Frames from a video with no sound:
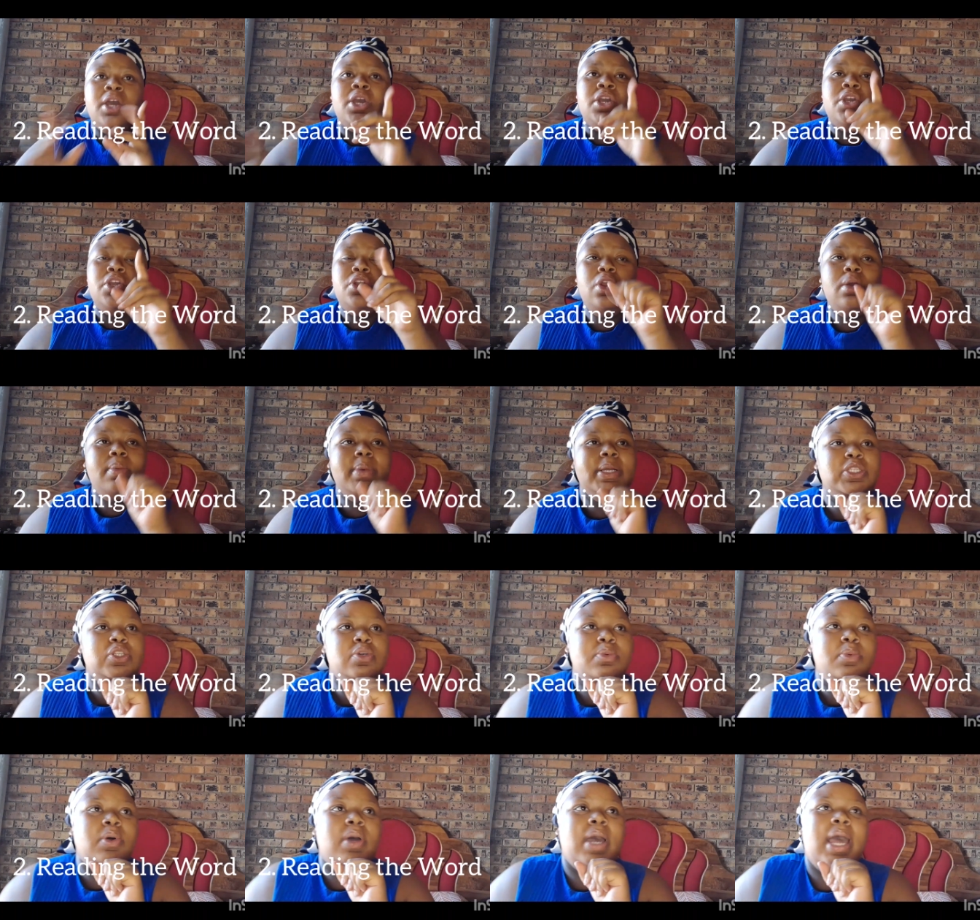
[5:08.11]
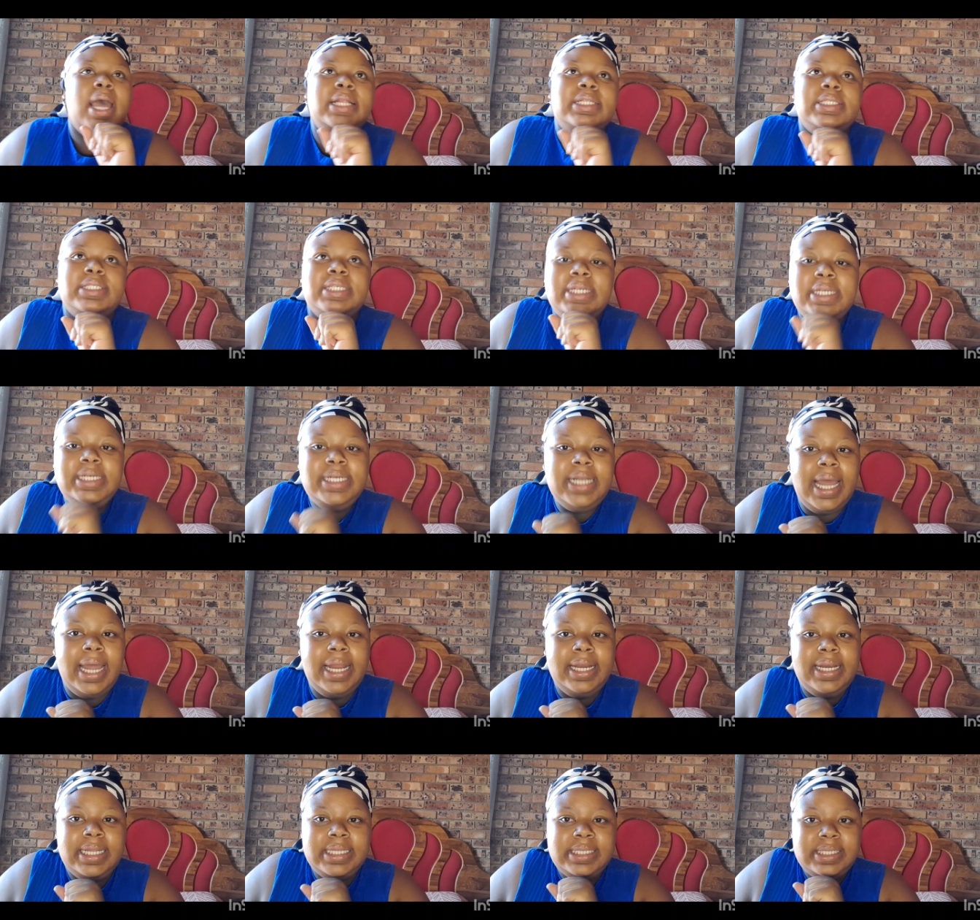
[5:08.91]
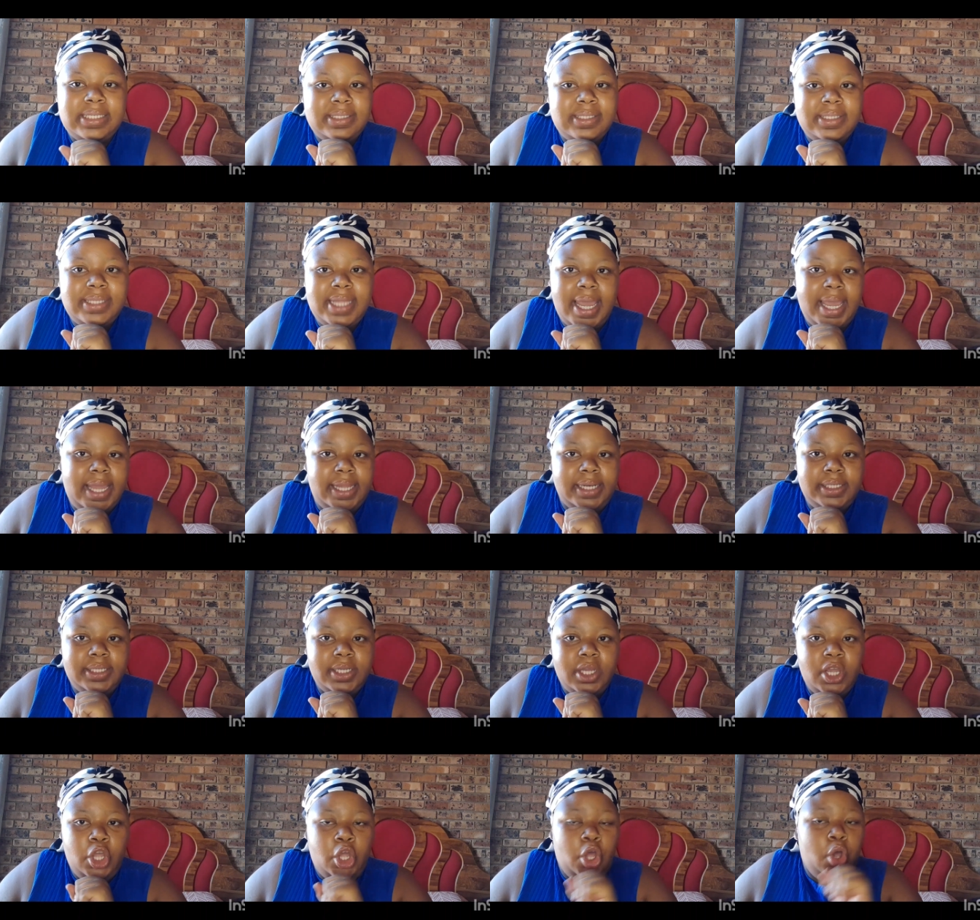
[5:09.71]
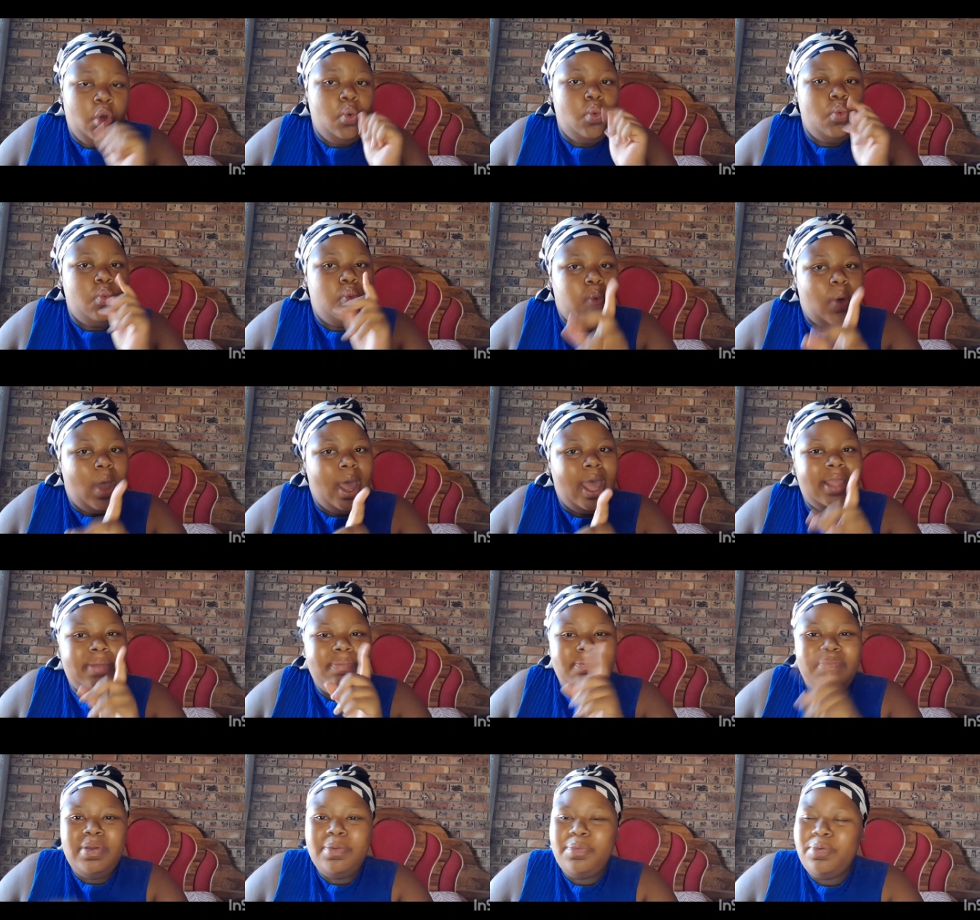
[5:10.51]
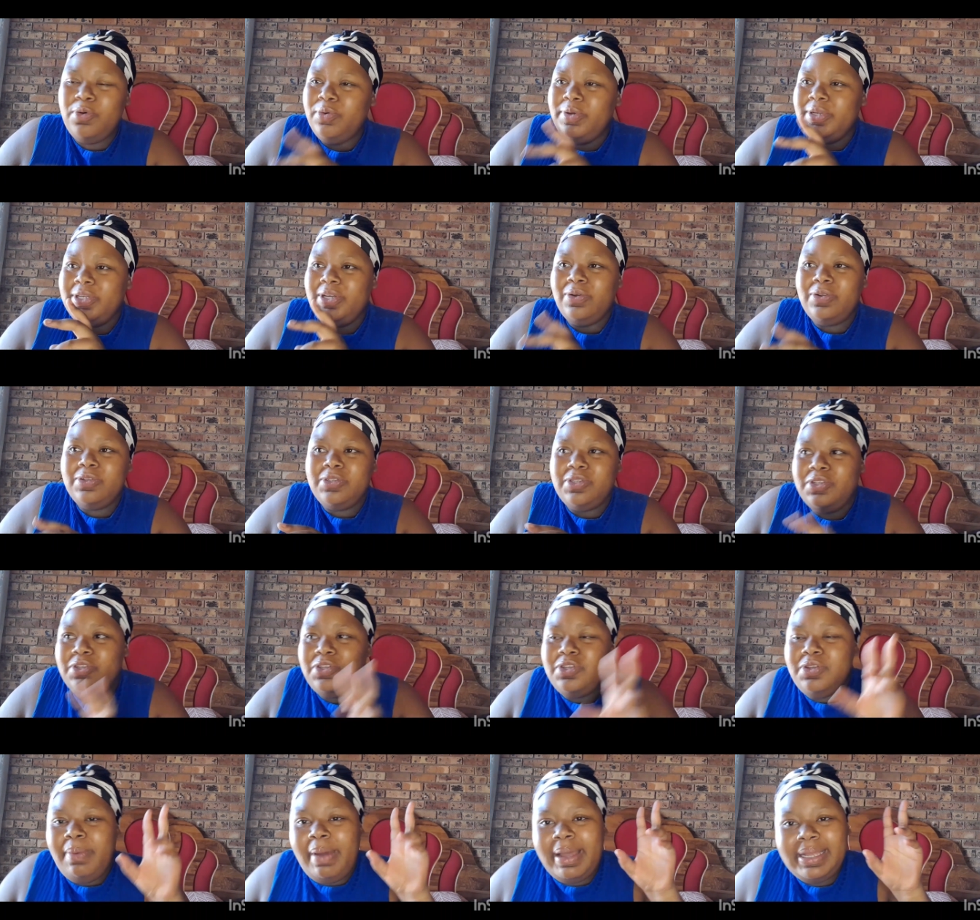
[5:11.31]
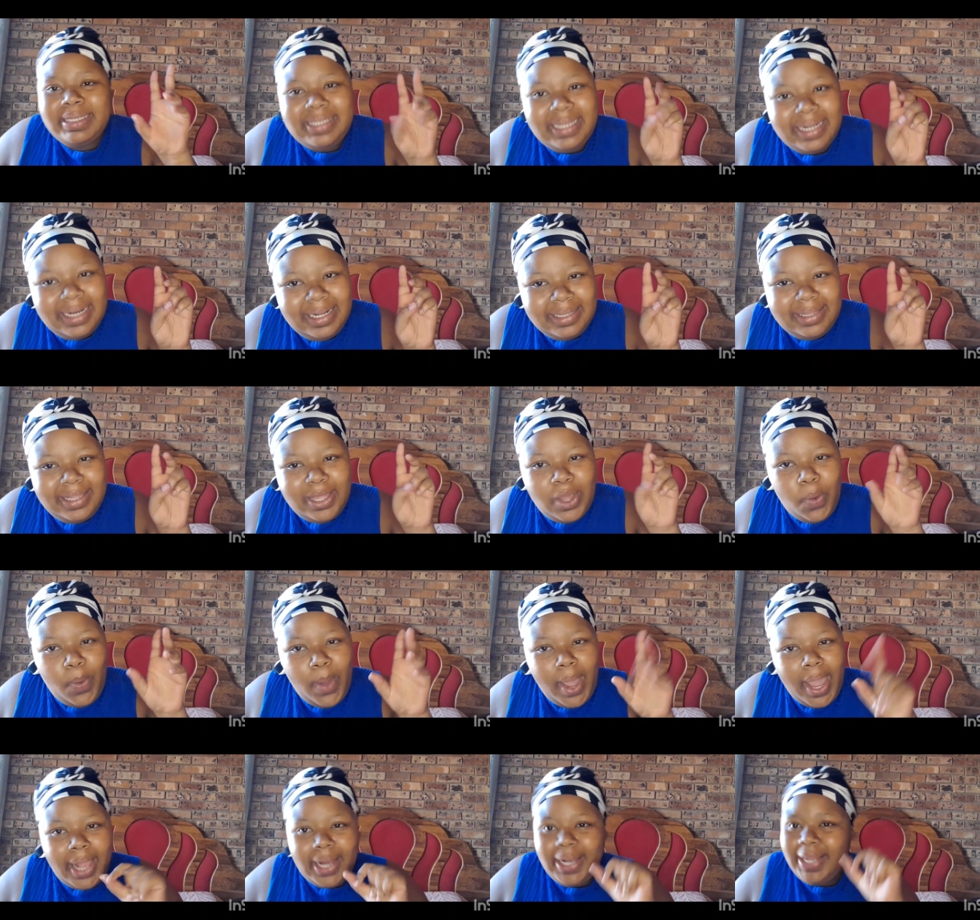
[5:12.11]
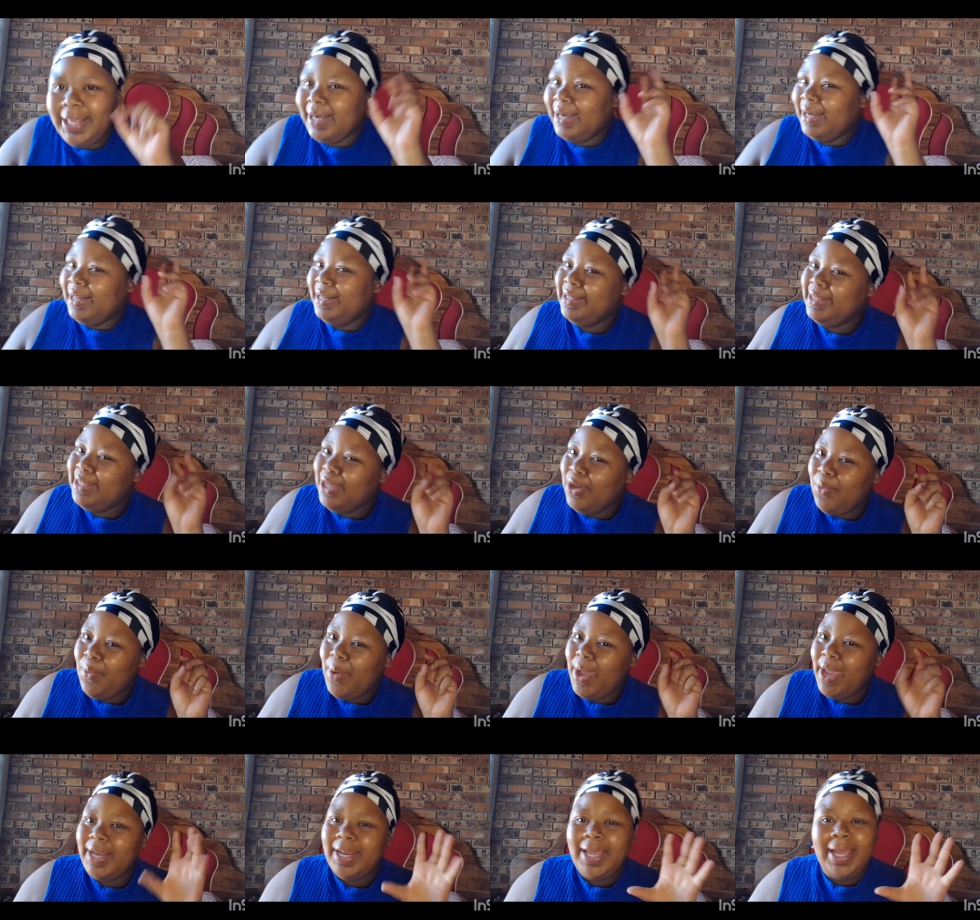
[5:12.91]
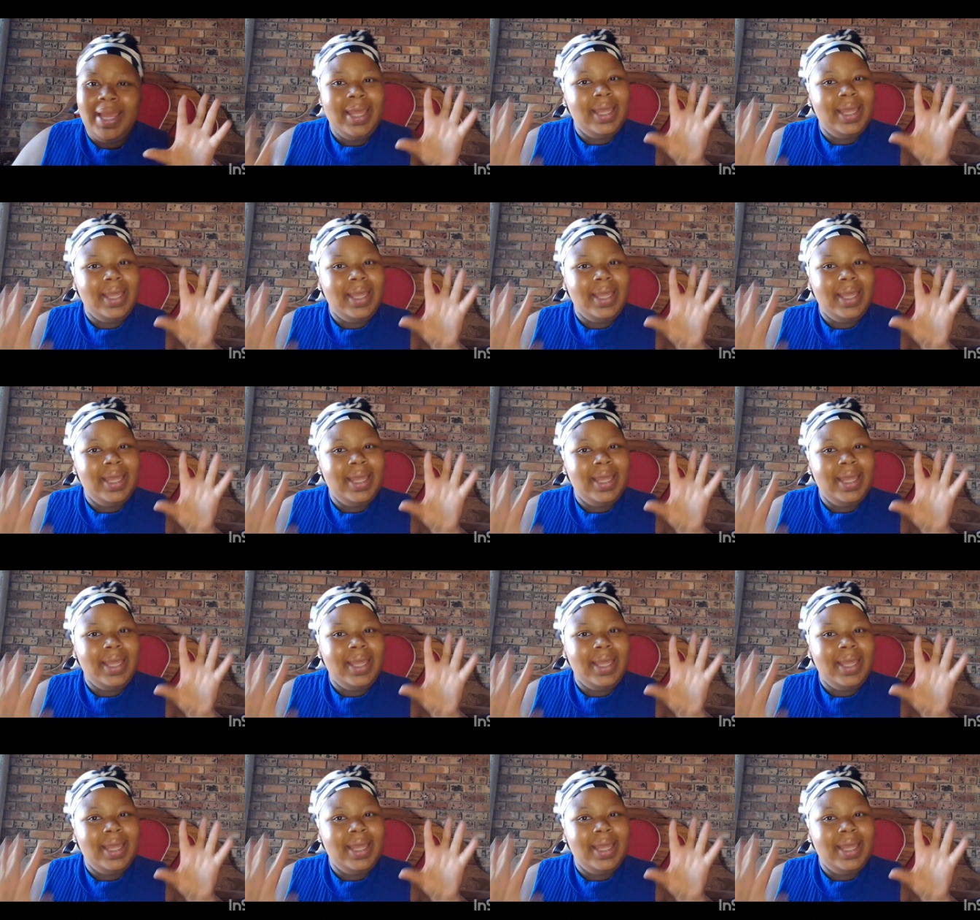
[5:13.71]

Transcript: You know, but I didn't understand why people were also, you must read the word, read the word,